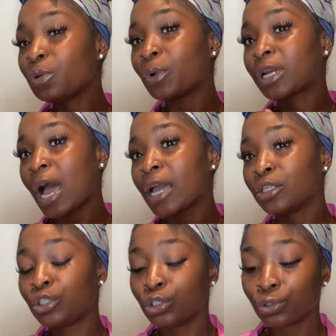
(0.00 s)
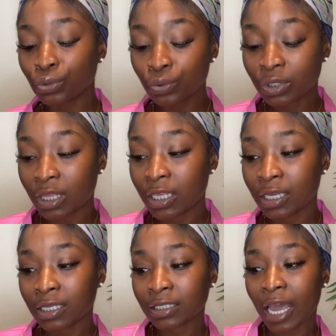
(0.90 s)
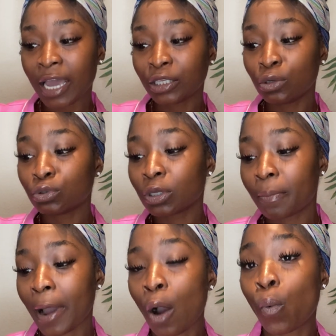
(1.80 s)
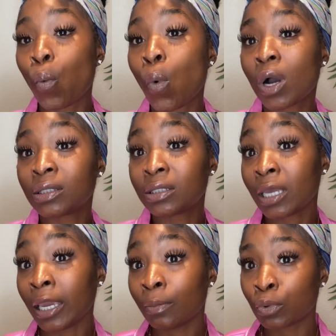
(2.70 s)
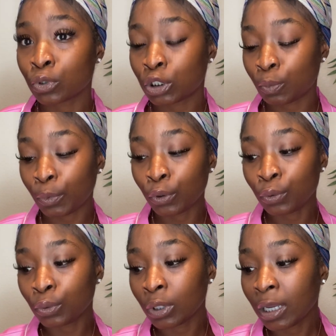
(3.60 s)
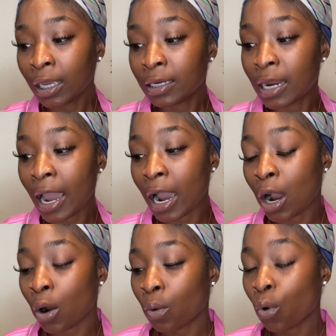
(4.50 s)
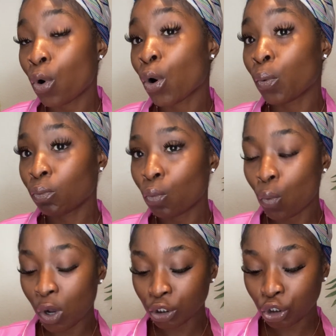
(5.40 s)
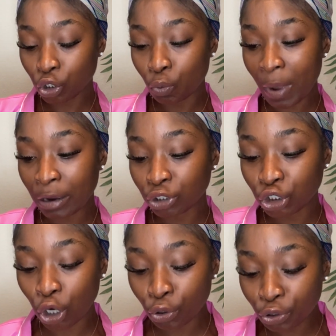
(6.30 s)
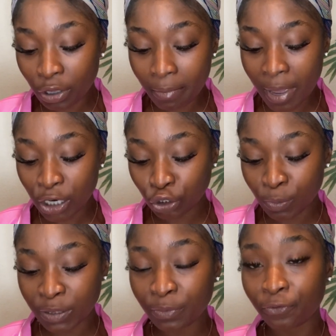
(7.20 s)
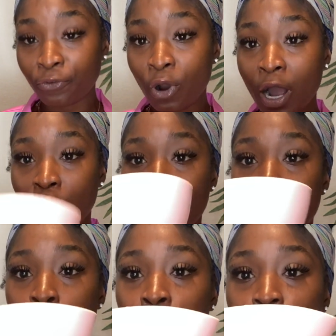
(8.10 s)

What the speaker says: when I use this, I use about 1 tablespoon now, or 1 scoop. I'll show you the measurements. Before I go